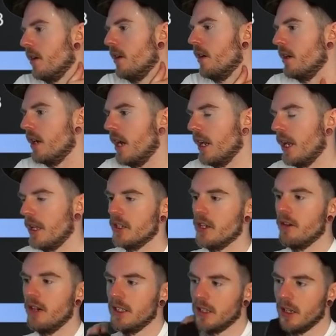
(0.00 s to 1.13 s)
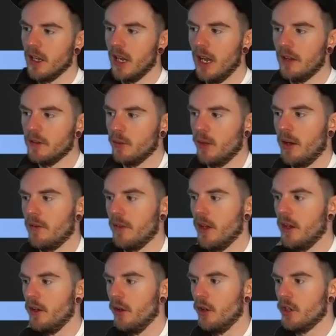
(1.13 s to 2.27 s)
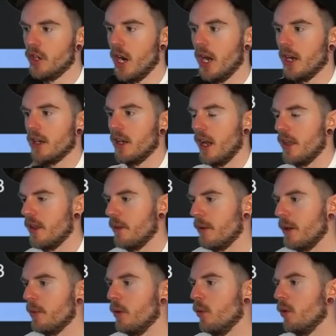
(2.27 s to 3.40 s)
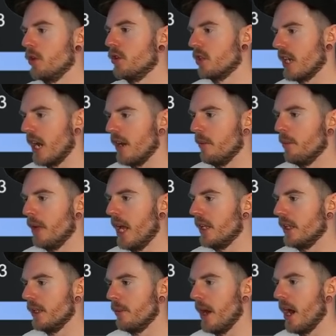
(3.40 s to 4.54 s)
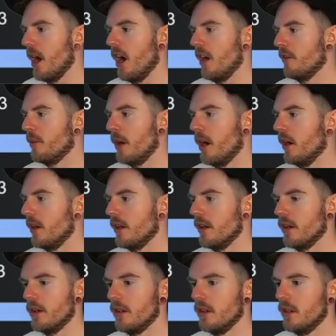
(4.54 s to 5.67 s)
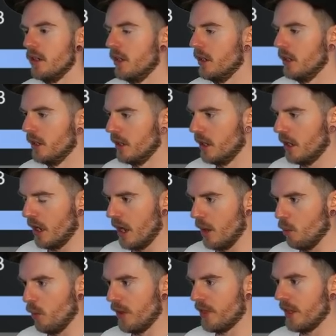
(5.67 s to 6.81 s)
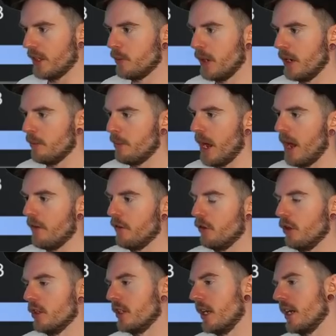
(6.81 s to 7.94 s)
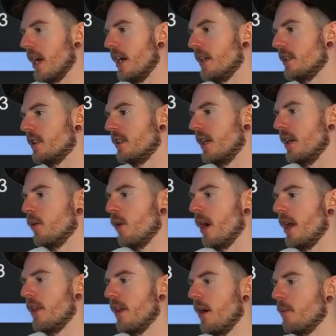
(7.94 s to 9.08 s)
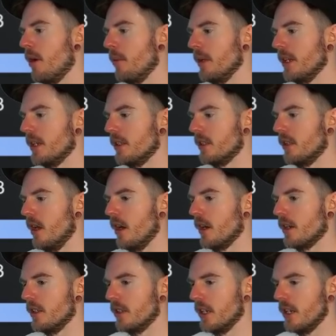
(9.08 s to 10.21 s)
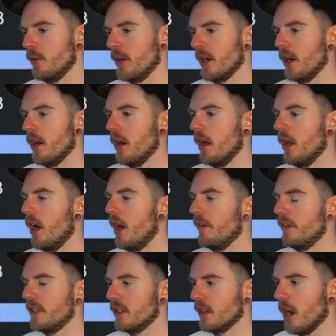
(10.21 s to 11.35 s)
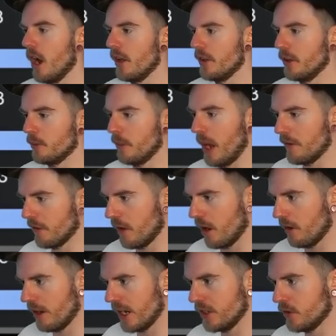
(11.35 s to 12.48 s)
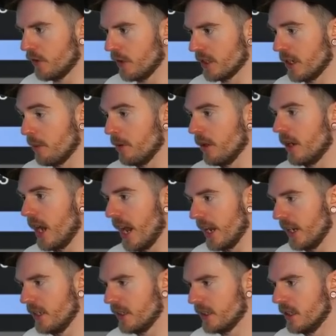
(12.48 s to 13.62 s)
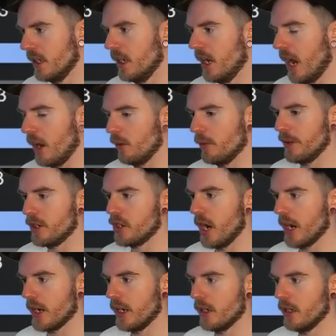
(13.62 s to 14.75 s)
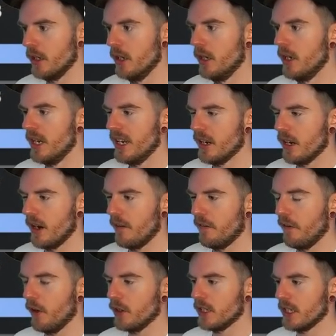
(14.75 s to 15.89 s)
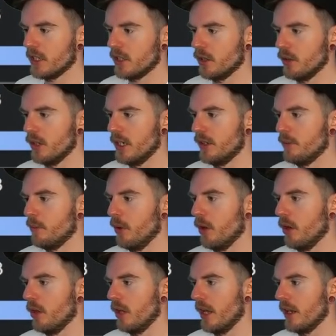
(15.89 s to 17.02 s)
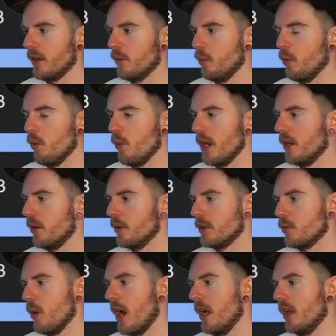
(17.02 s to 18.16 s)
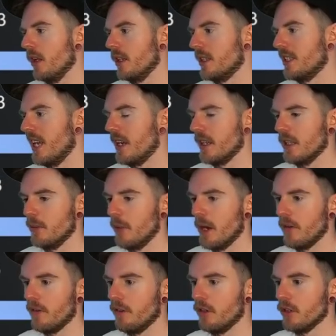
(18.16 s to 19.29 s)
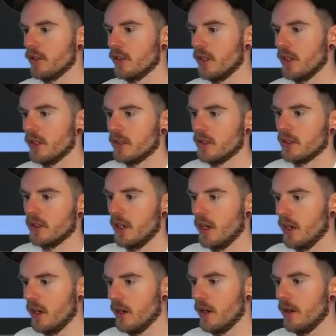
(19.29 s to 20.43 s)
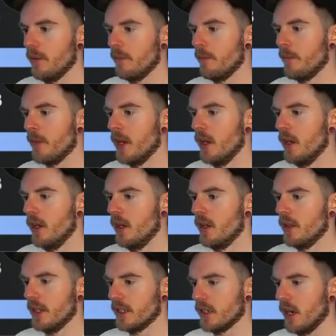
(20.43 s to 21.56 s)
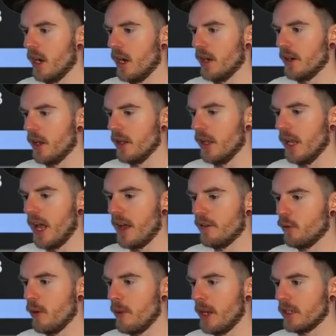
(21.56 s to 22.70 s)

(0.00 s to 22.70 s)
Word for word: Yeah, I like the check raise on the left. We have the nut jack. I think people will just kind of blindly bet half pot here. Um, with this being better for us, I guess, in a way that I'm probably con uh, continuing on it a lot. If it's a card that's bad for our range, for example, an ace, I would be checking. You can have 4-6 suited, but like we do as well. It's technically better for us, this um, this card. On the left, we bet